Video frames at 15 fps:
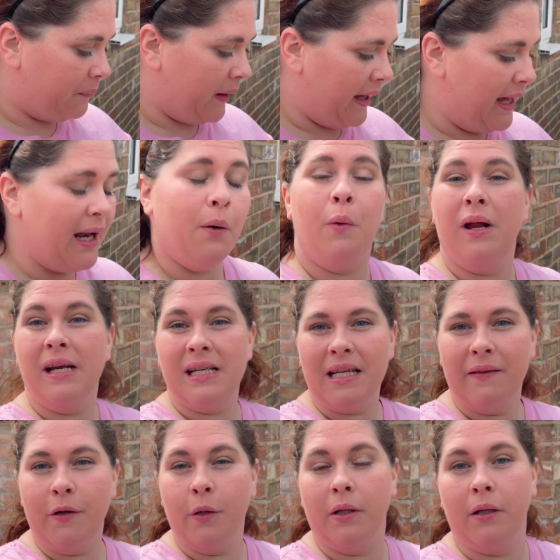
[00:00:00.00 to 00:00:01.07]
I wanted to
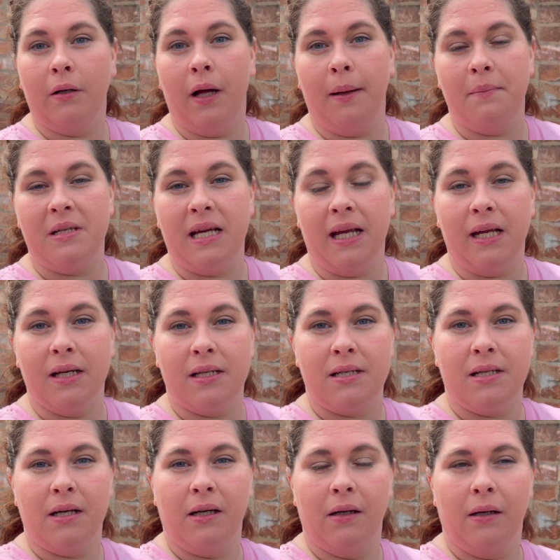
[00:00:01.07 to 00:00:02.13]
give you a little update.
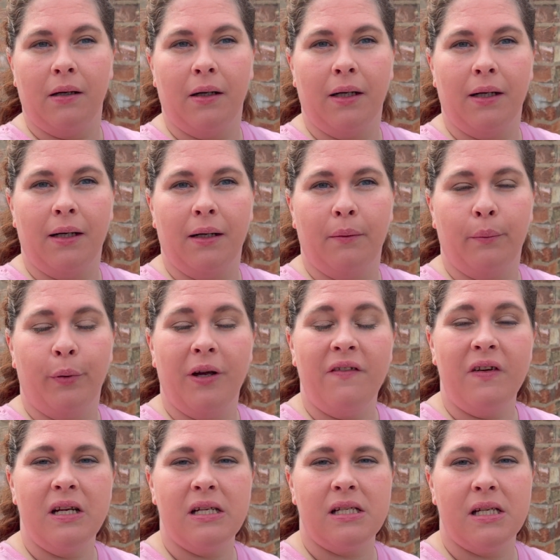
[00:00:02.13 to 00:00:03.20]

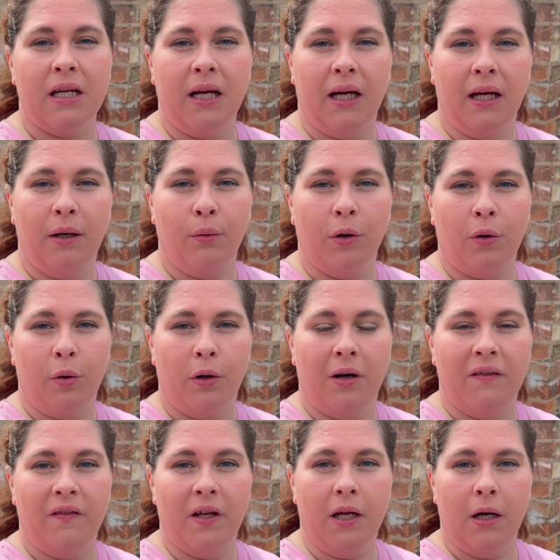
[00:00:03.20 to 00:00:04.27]
Previously, I recorded a
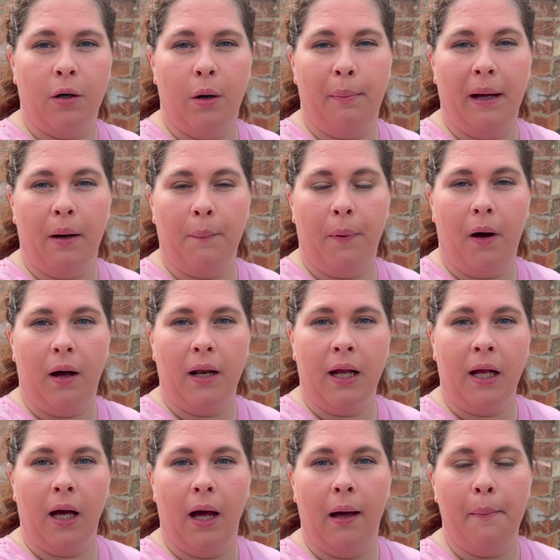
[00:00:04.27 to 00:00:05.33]
video about
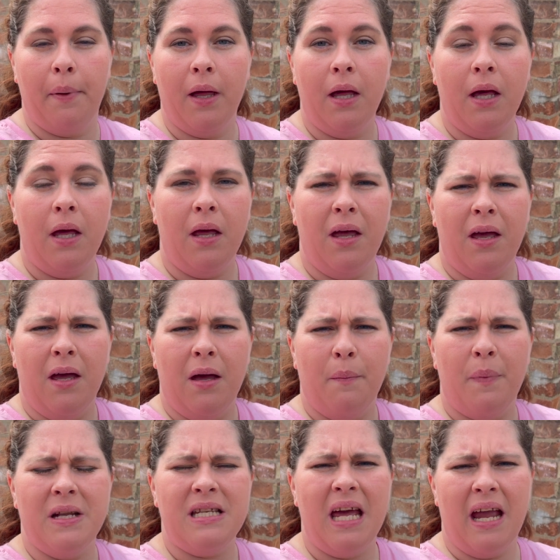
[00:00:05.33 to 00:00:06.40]
potting up
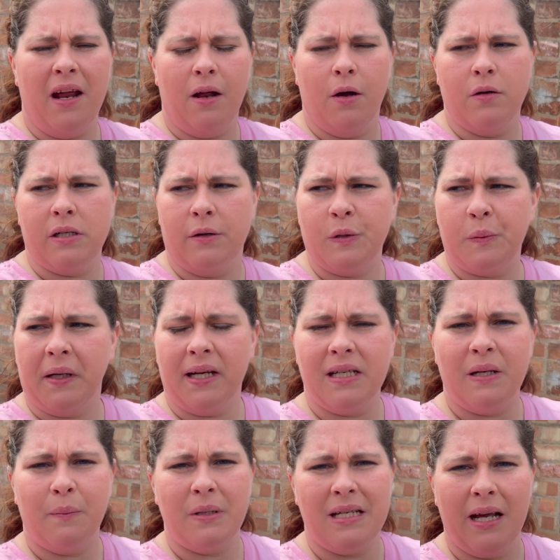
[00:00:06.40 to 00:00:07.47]
potatoes. I was
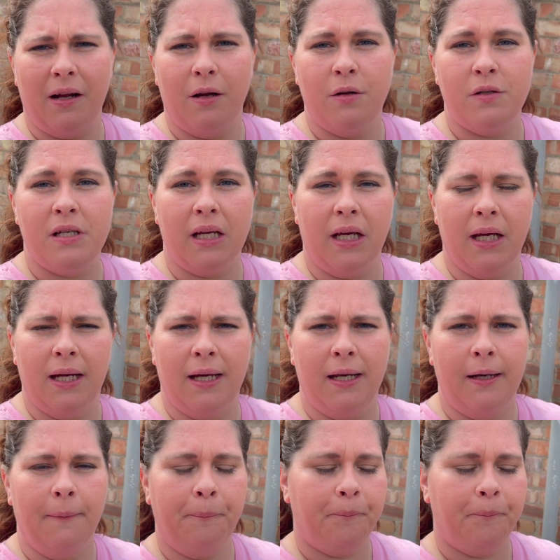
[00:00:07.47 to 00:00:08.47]
planting potatoes in